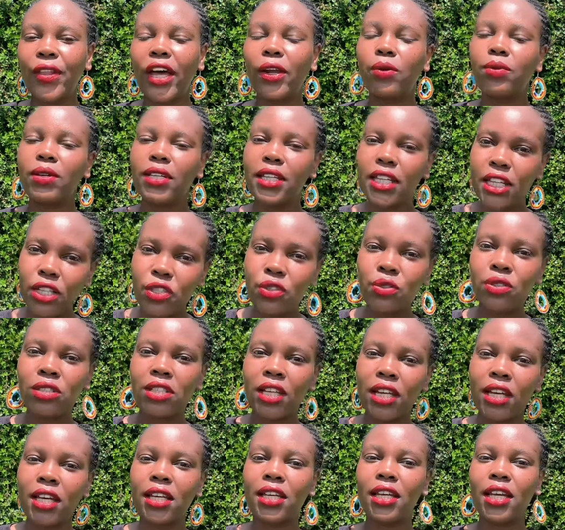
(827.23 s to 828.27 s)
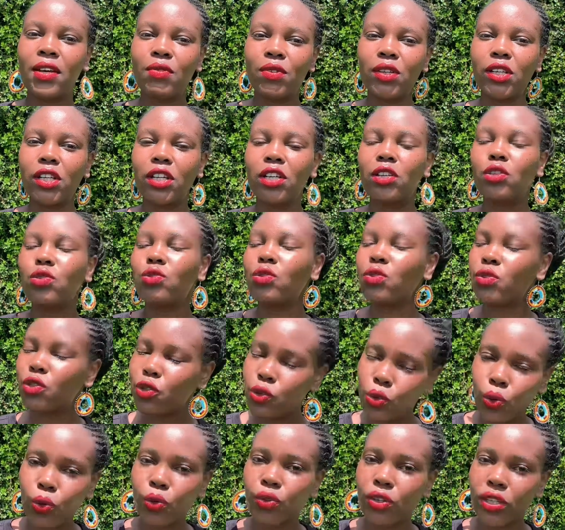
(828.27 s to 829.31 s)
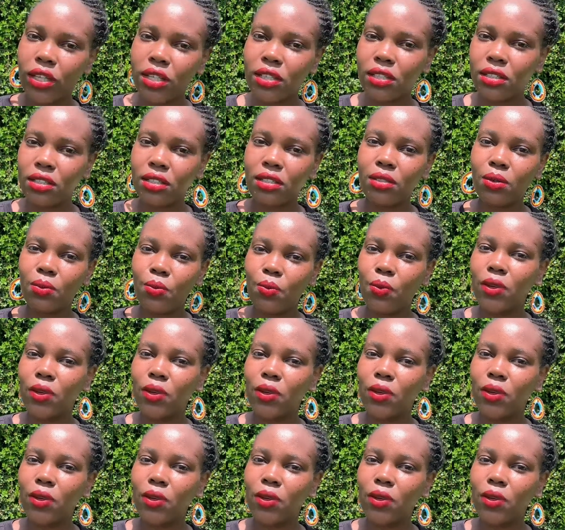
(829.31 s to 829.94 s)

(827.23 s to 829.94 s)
And we need to see it even in our stories.